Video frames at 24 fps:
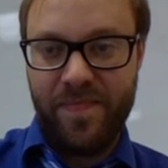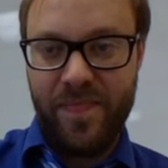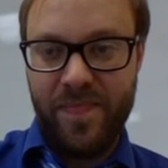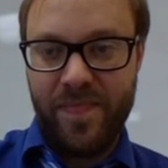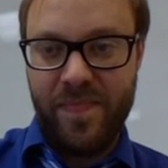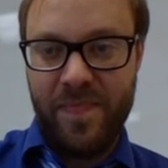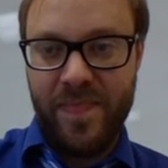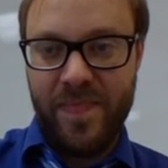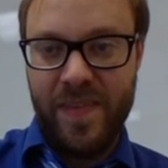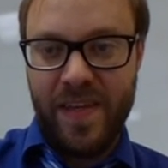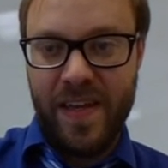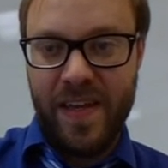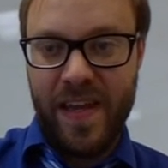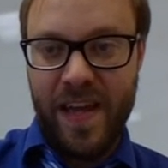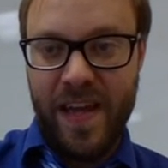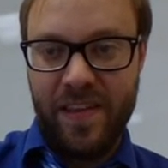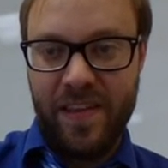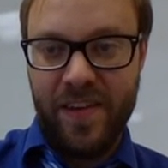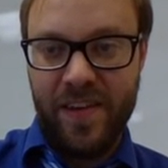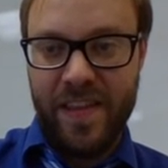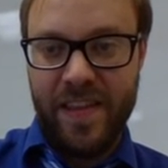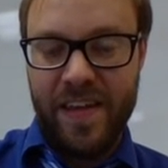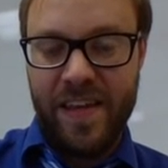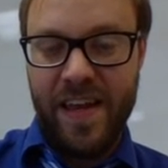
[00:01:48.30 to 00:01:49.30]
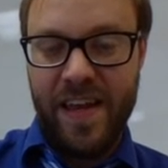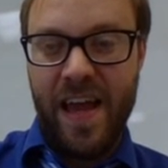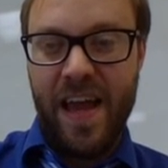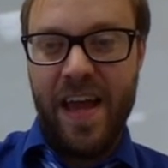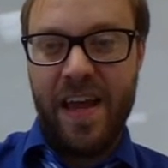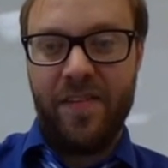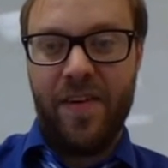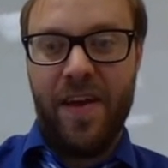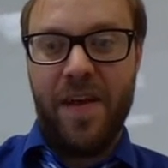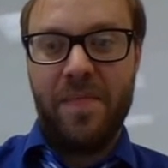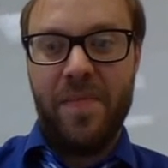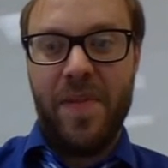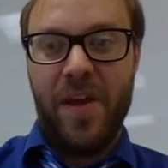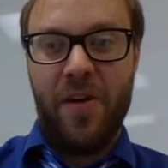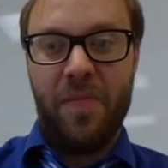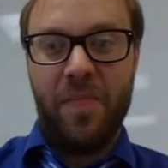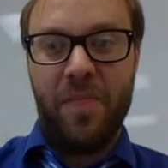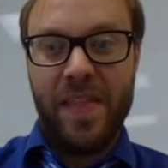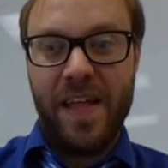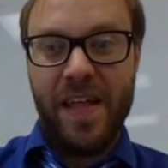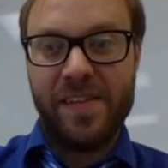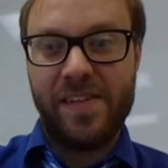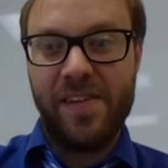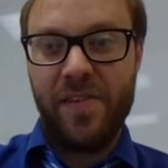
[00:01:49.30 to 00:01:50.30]
you got to look at the diagram there, but
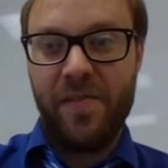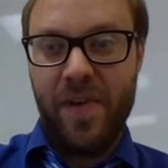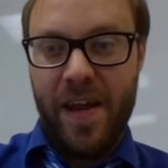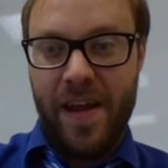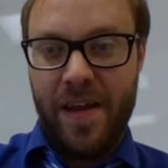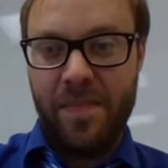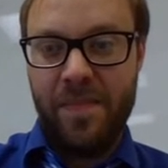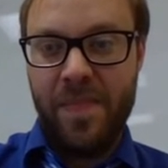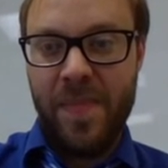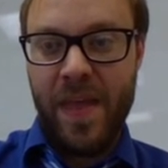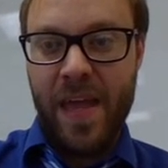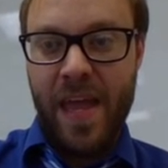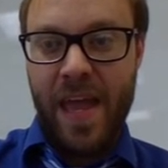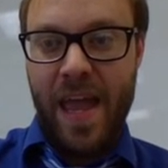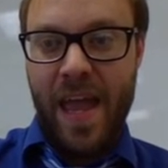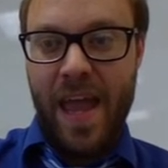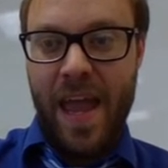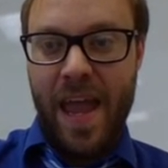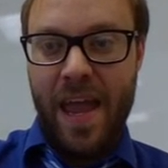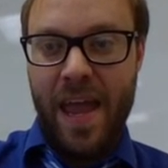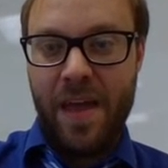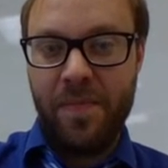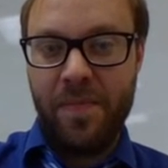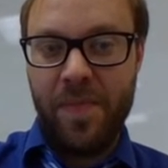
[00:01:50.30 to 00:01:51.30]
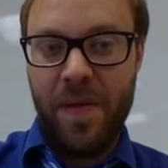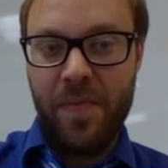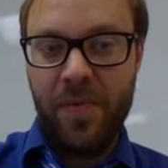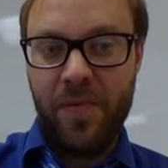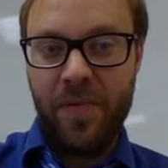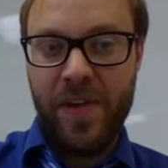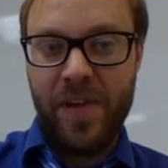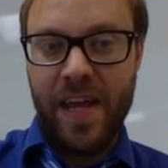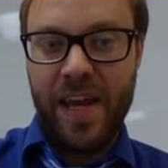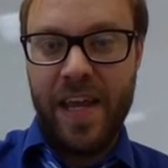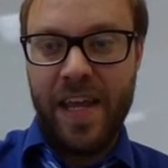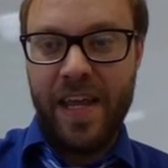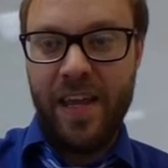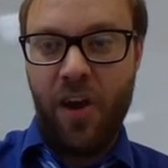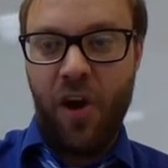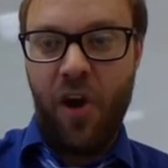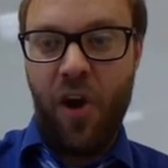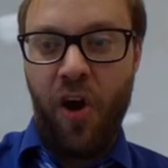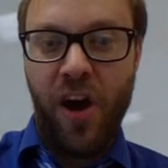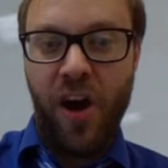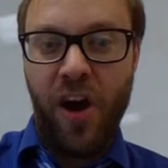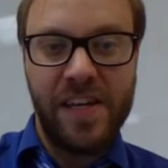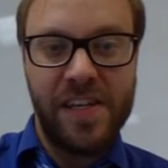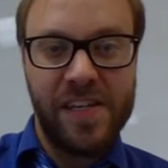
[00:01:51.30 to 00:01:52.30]
that's a rate. And people are getting
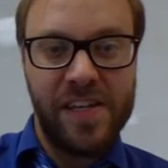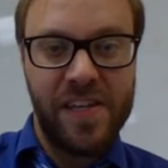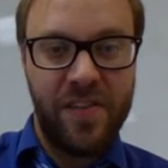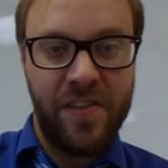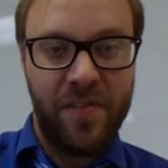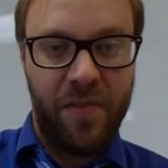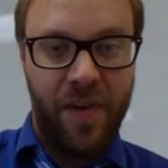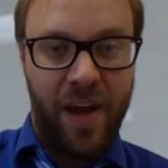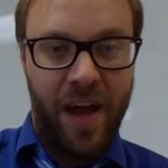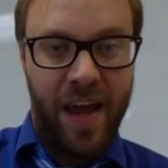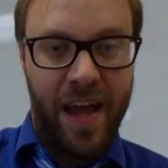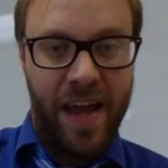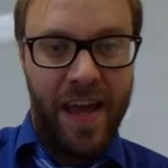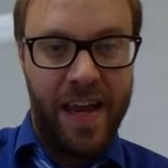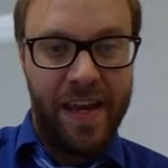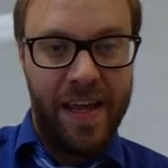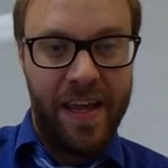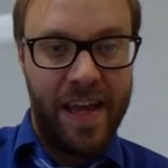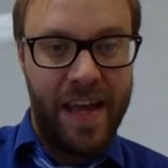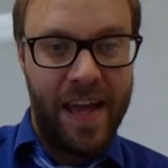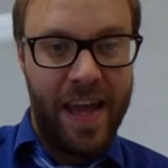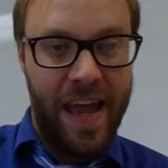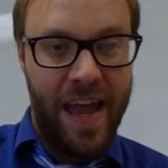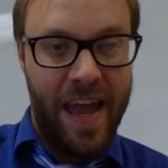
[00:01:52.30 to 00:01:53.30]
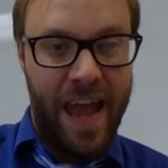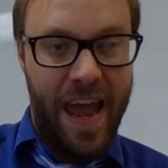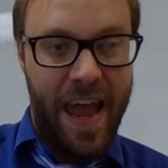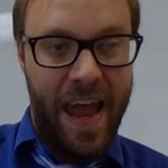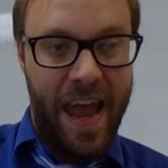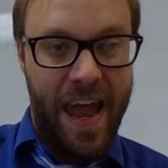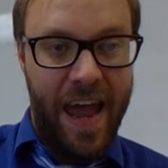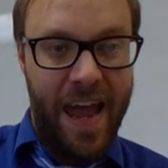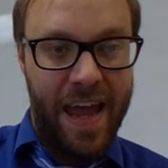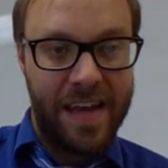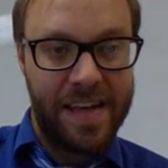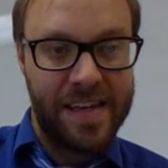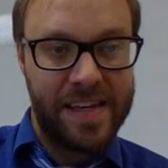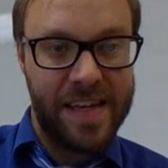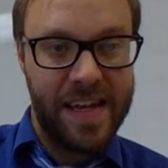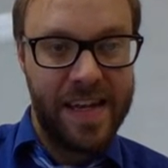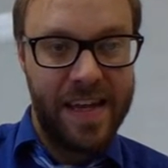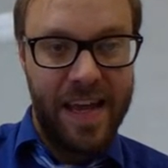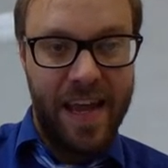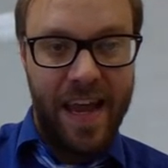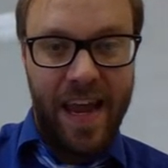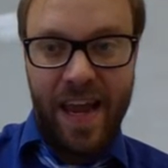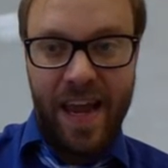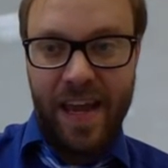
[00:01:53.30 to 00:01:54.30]
onto the ride at
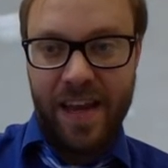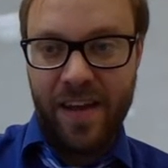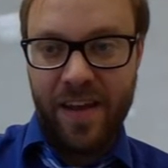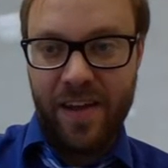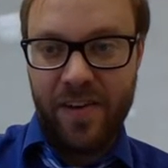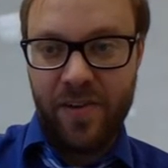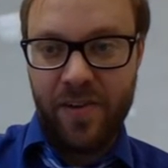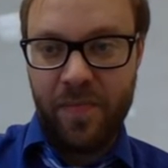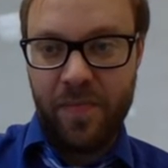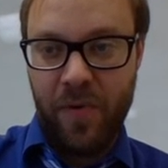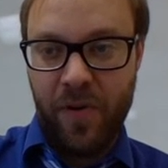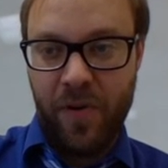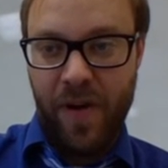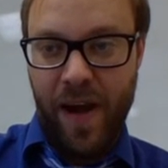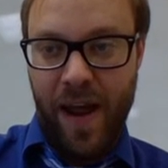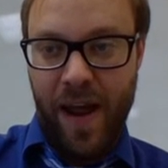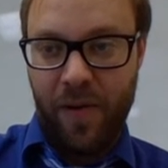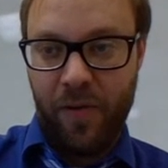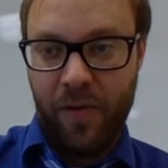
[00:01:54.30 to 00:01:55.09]
800 per hour.